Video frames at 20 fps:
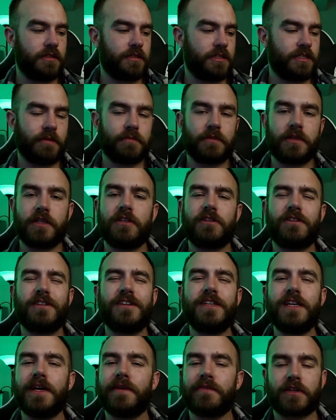Something they're
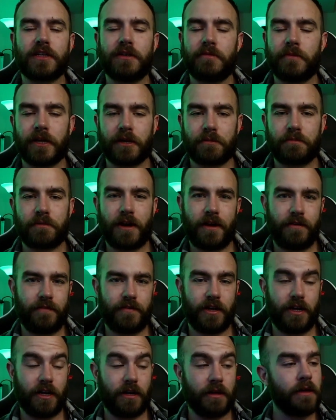never going to make a
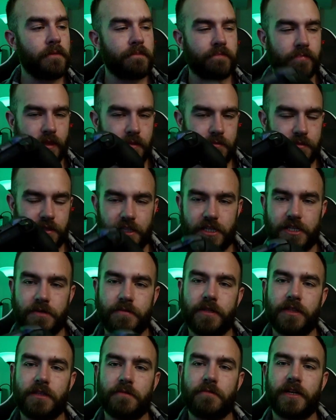profit on, but they
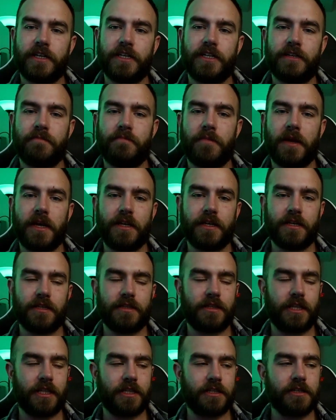spent the money to make
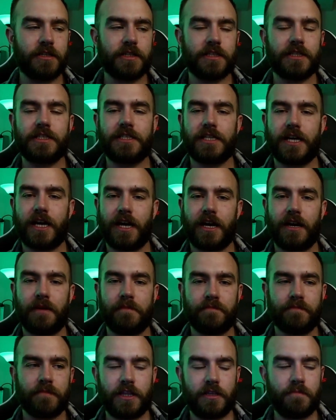it. They took the
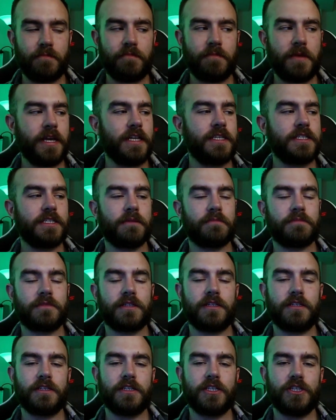time, and they made
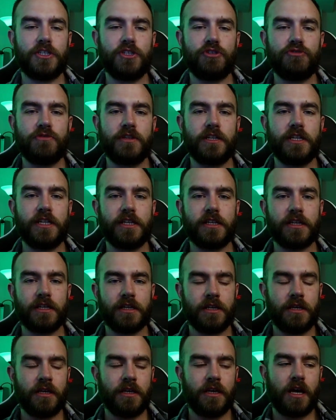something
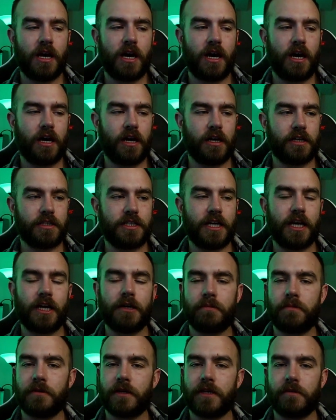unique to
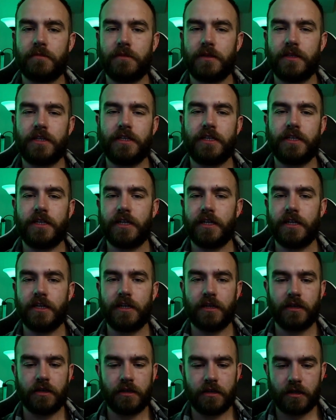help the
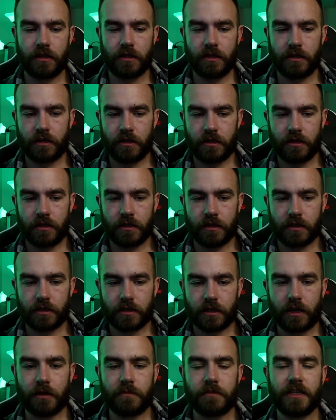community
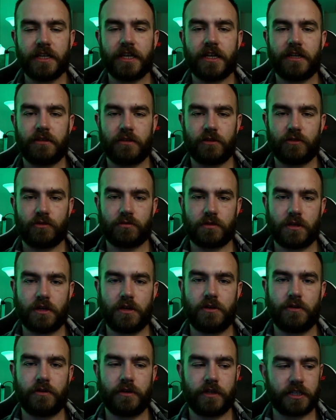come together and
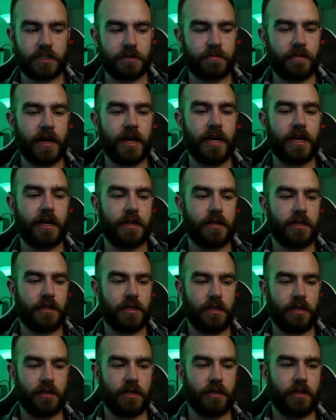grow and expand
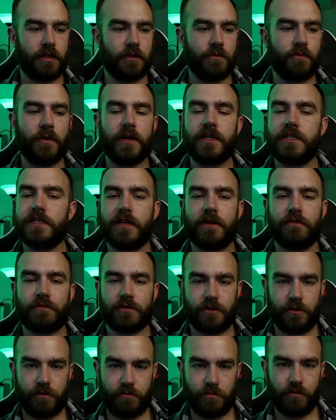in ways it never
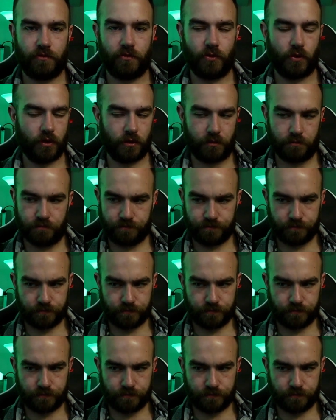could before.